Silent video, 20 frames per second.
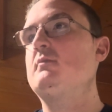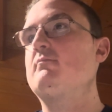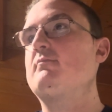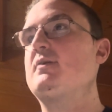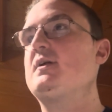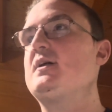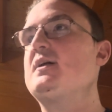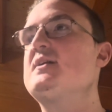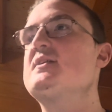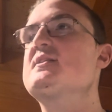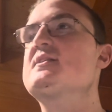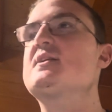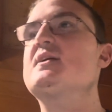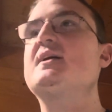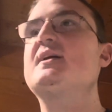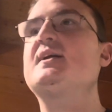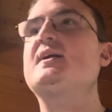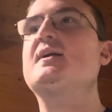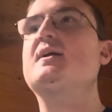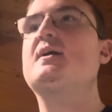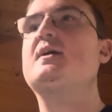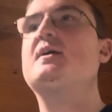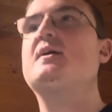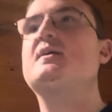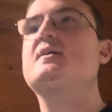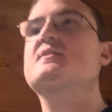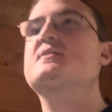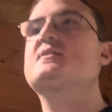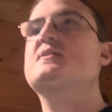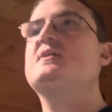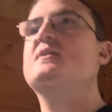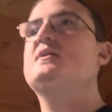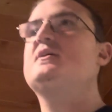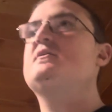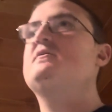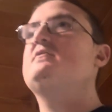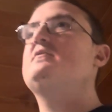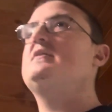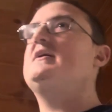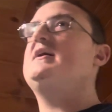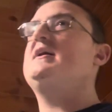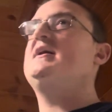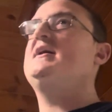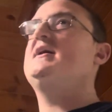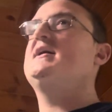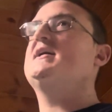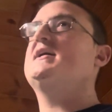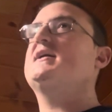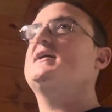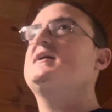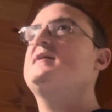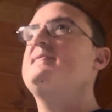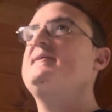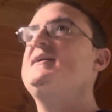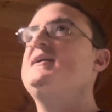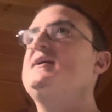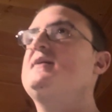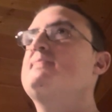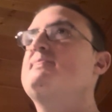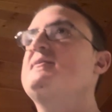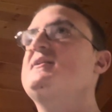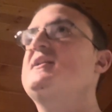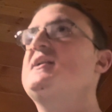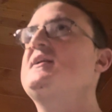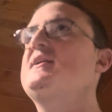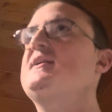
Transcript: Plus, like, also, coming up in the